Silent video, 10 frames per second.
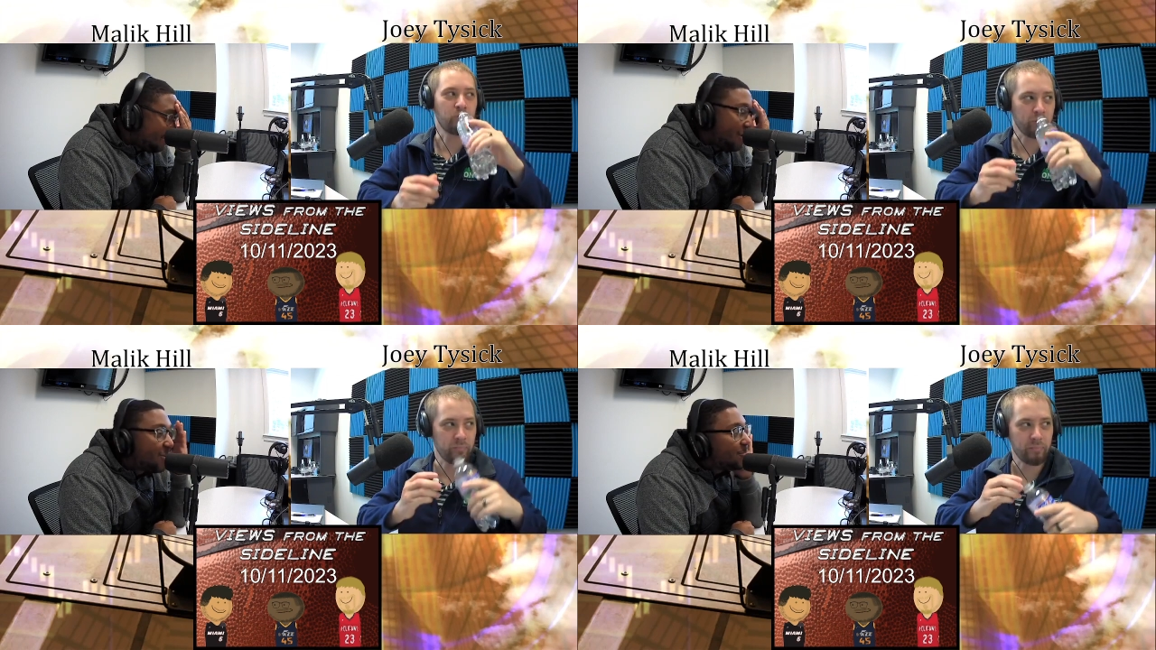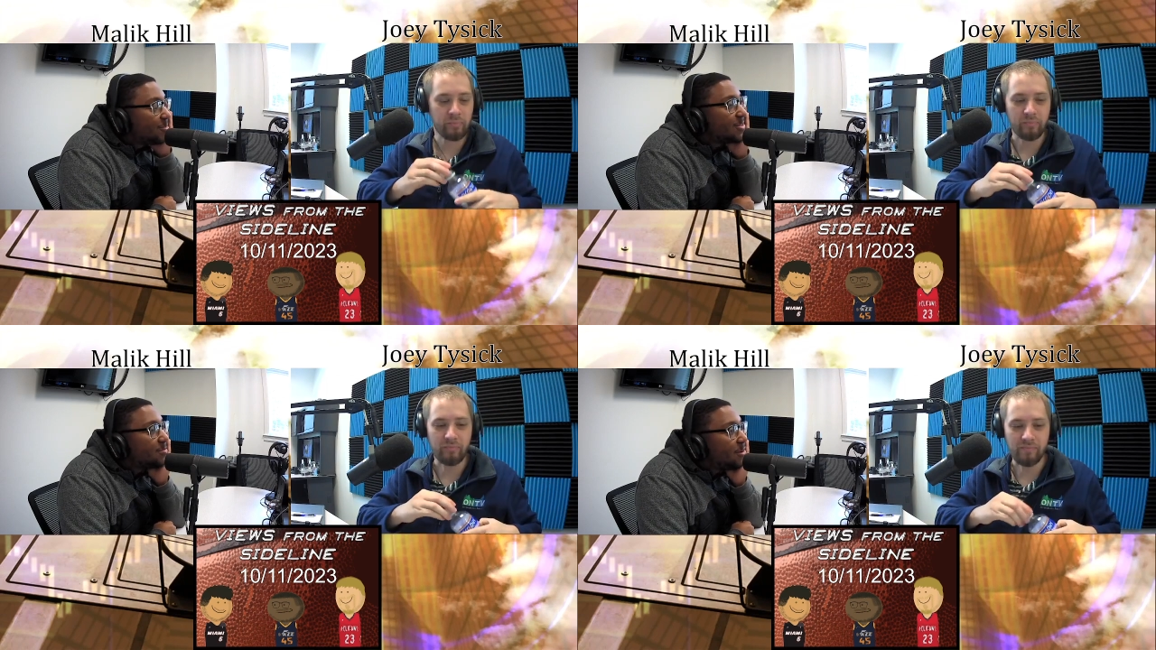Speaker 1: Mario
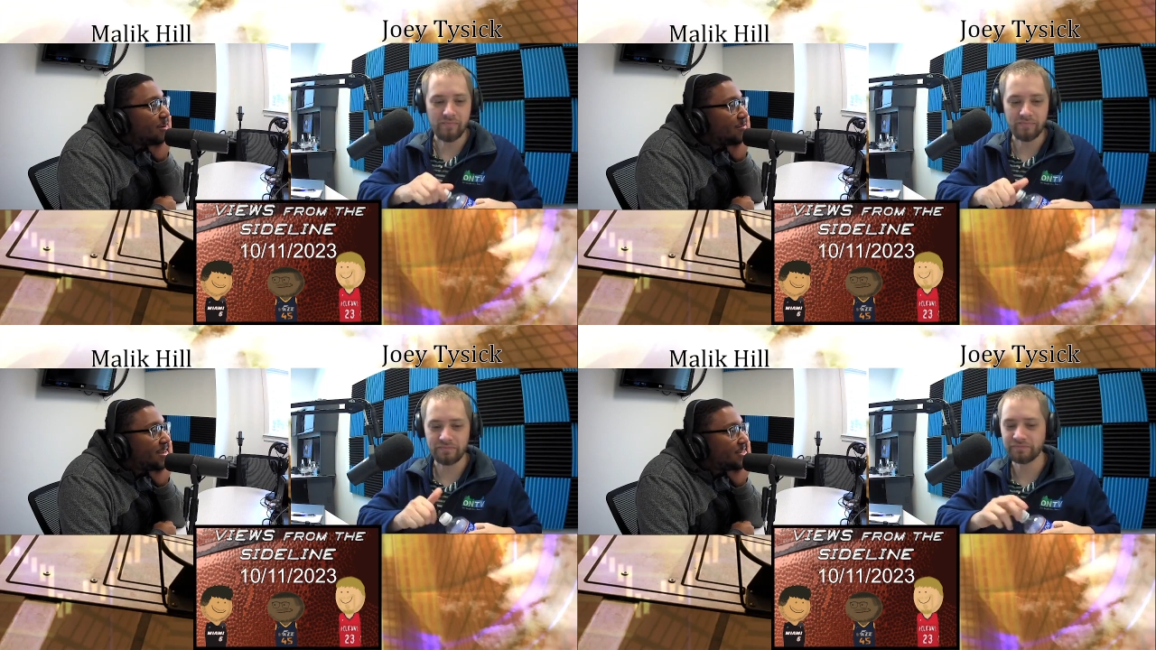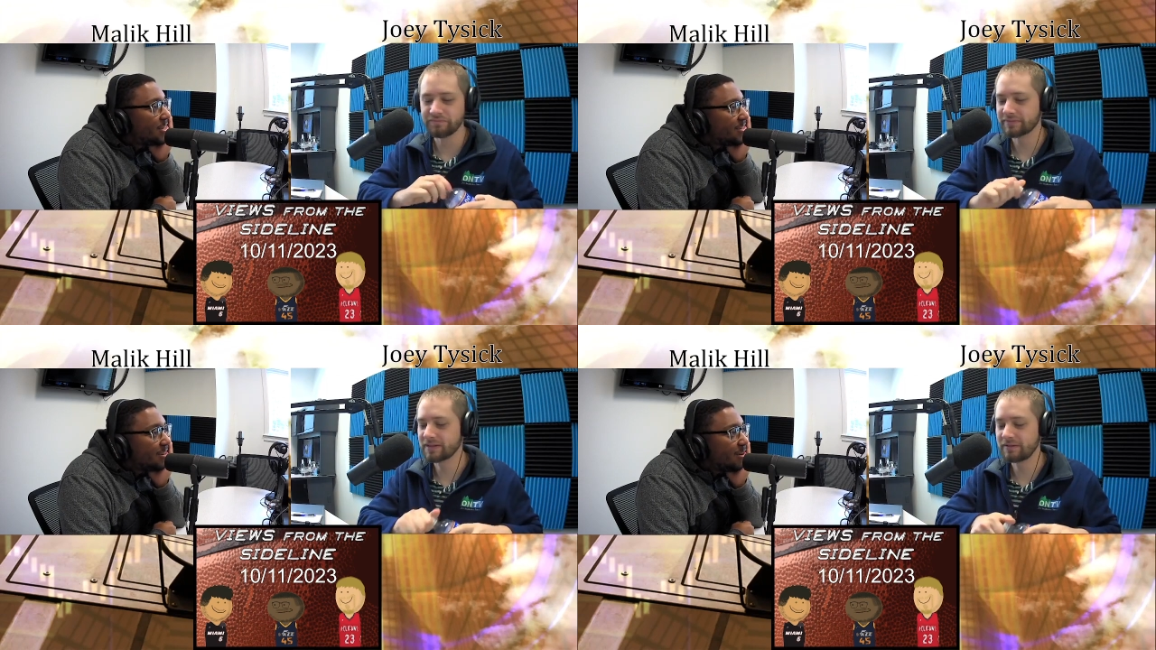Cristobal made
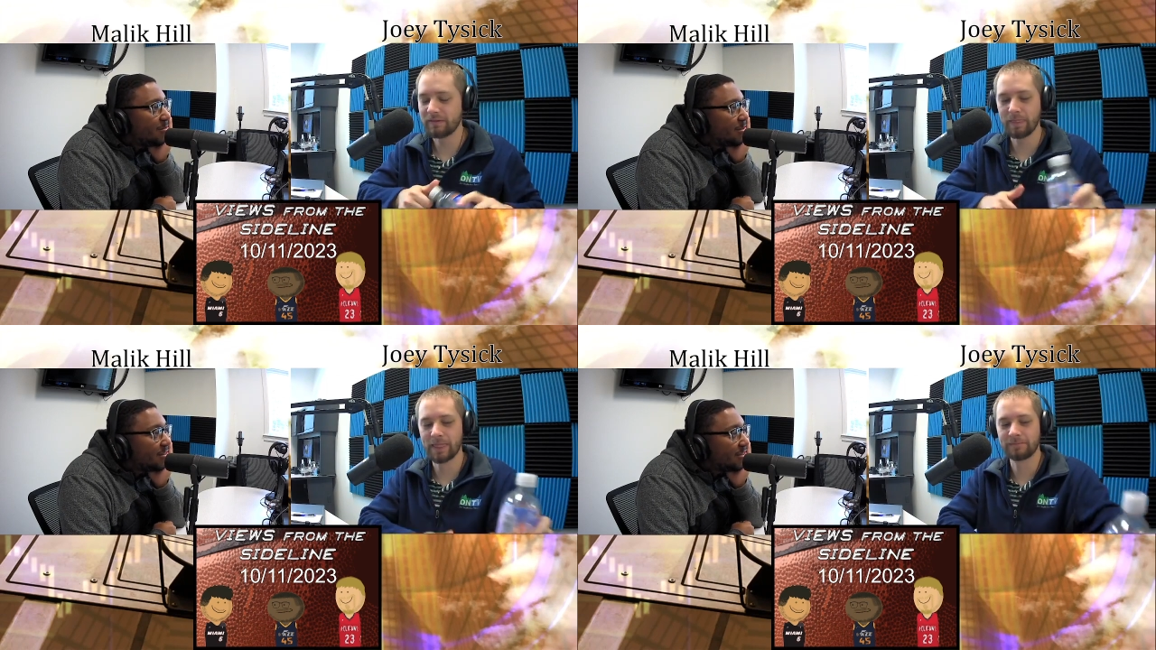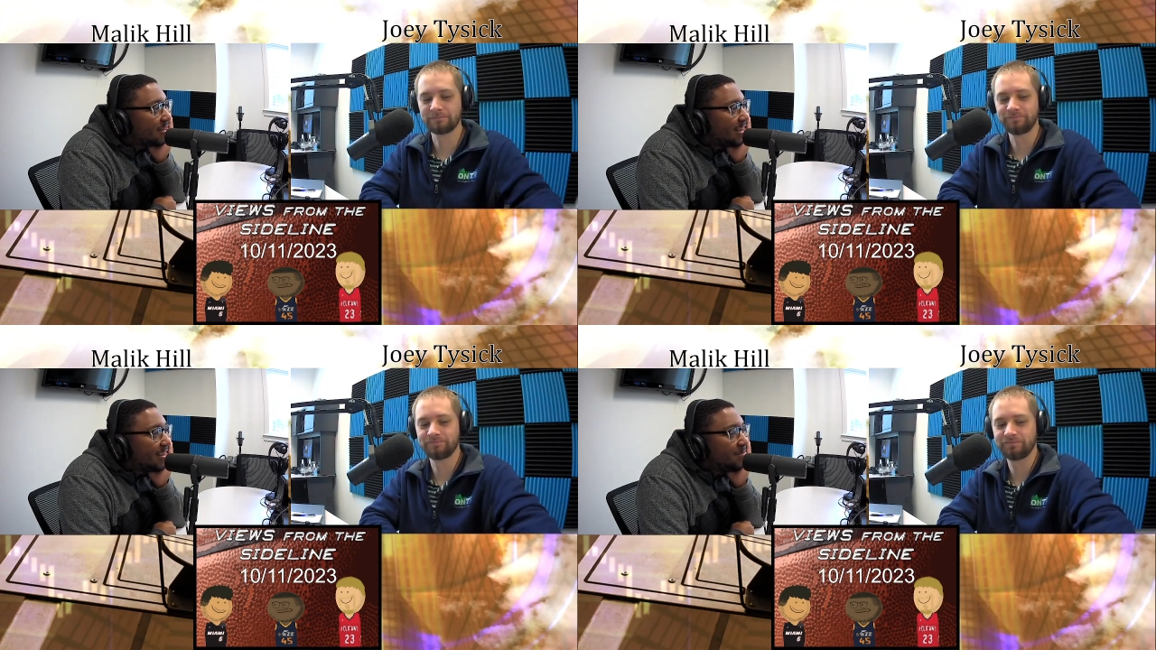Justin Herbert
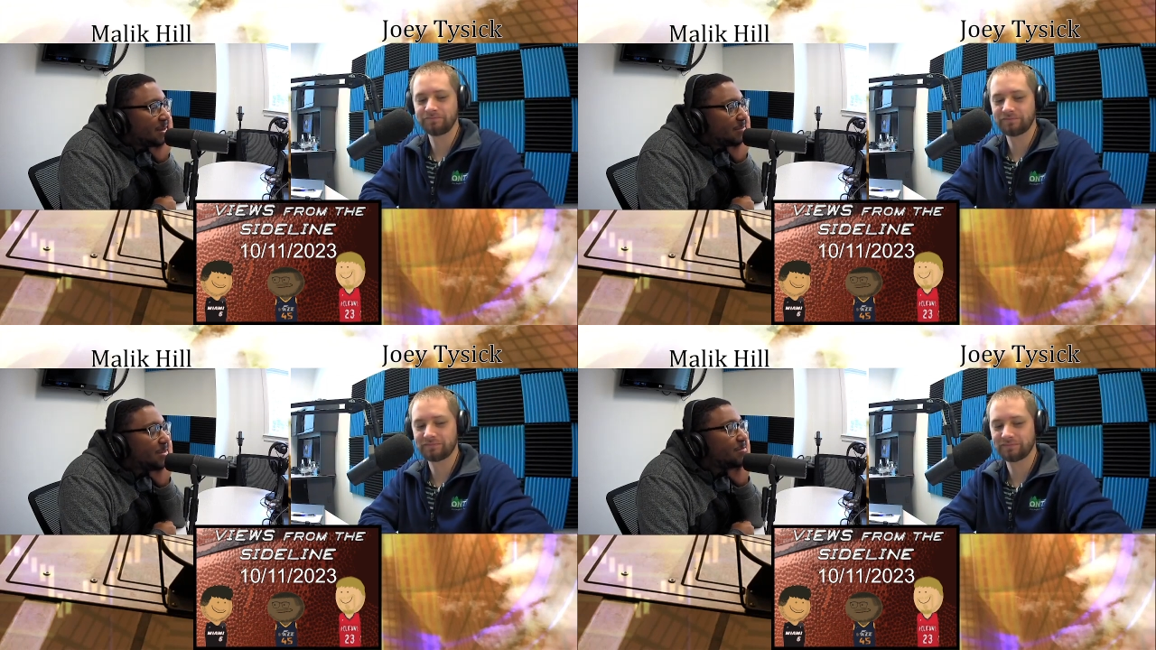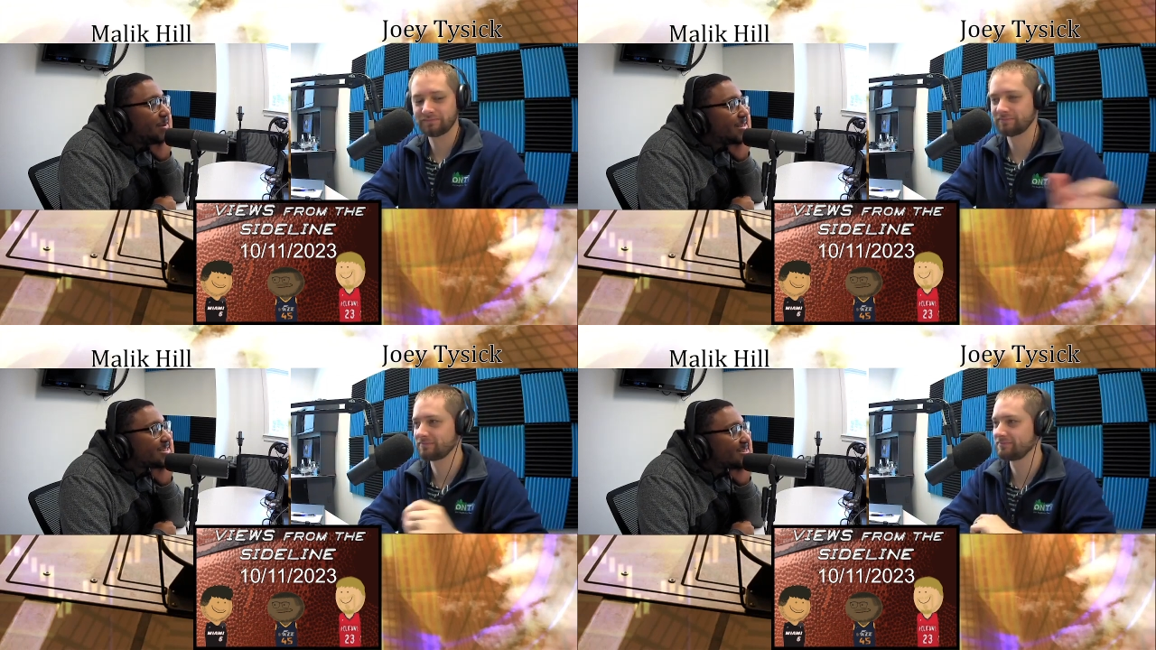look like he might be a
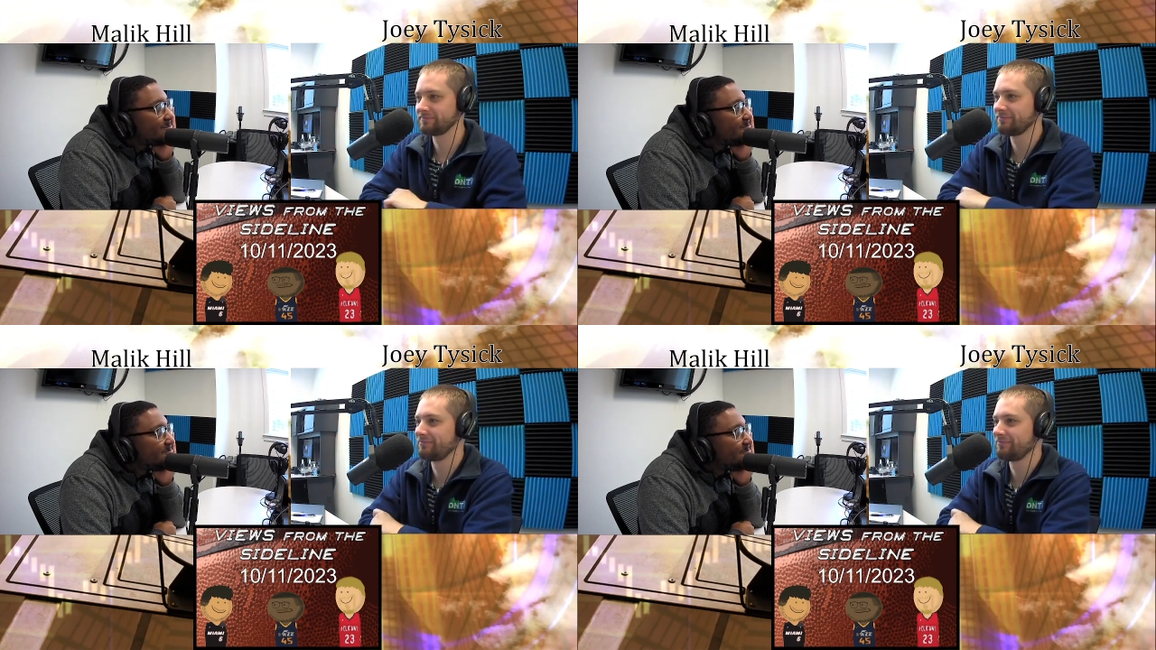bust.